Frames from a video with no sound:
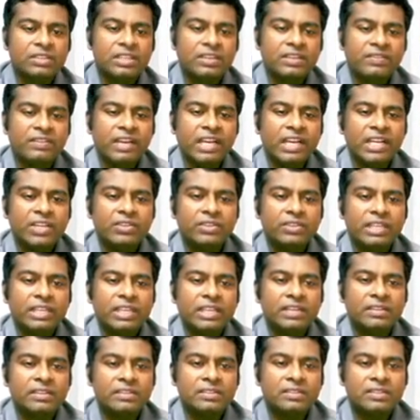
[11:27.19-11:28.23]
the value
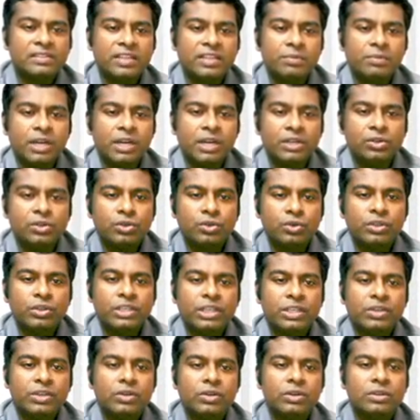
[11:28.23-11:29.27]
yields sigma 2
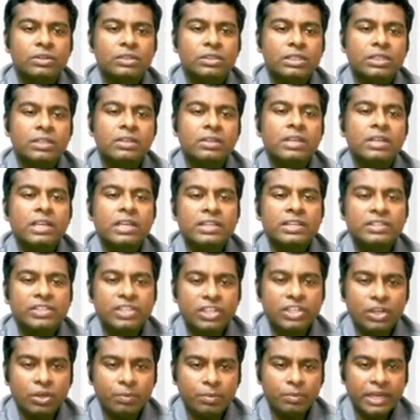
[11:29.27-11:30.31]
equal to
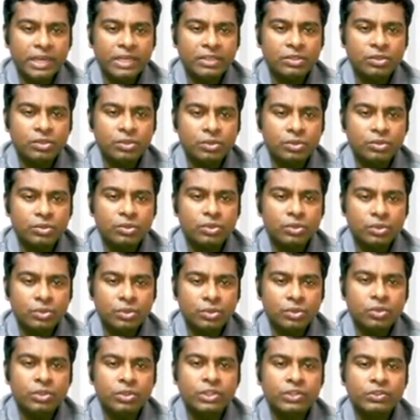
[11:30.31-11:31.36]

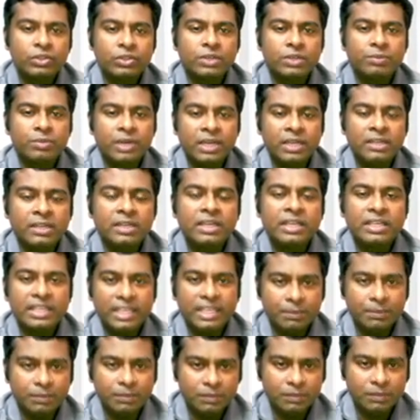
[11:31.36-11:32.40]
0.222 Newton per
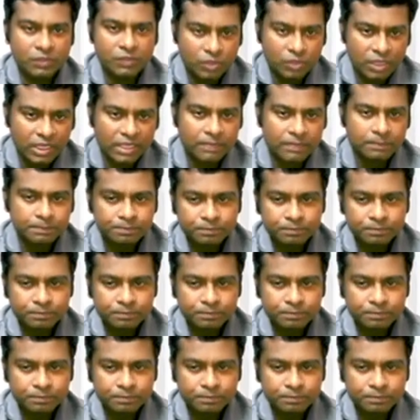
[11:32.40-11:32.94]
mm square.